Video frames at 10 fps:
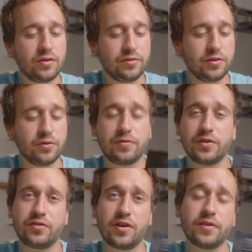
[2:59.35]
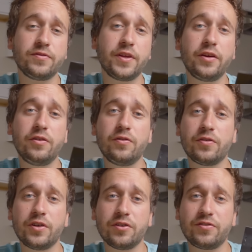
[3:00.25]
So first off, thank you
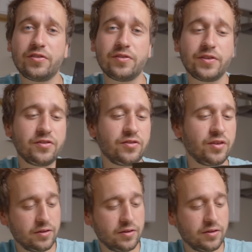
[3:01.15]
for your service.